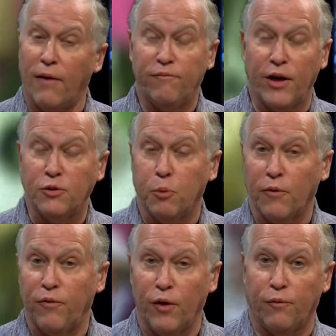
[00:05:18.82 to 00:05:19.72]
on
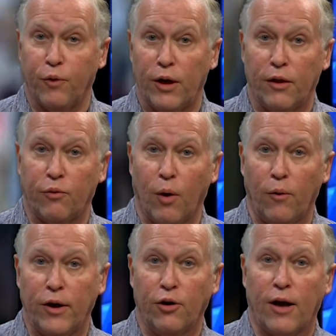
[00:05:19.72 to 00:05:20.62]
Facebook, feel free to throw
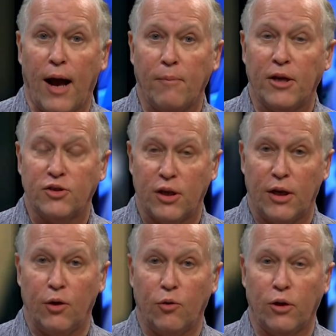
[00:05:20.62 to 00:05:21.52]
in your comments. I
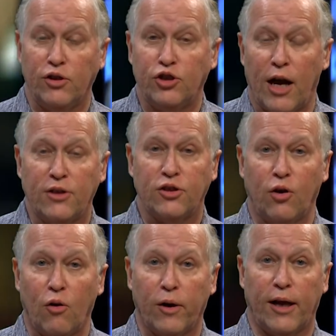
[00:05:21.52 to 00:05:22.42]
know Clint Johnson
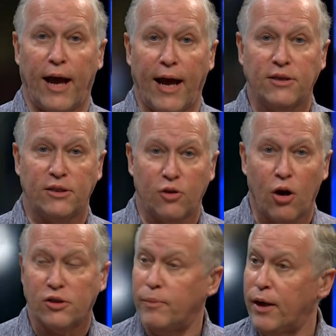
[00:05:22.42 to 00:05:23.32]
already has. He
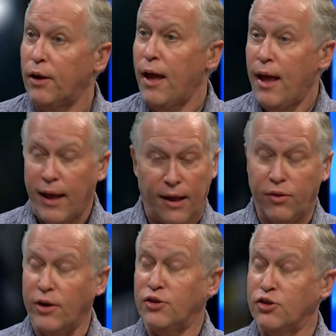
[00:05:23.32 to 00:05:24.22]
talks about, he
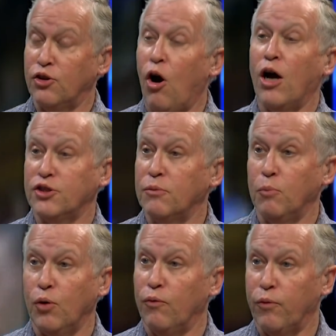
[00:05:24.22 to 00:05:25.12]
thinks it's an awesome
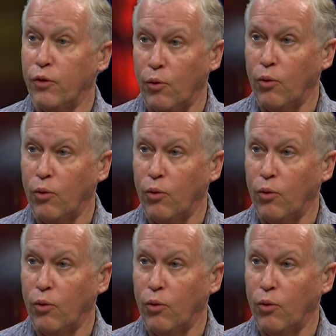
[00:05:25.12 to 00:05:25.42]
move for the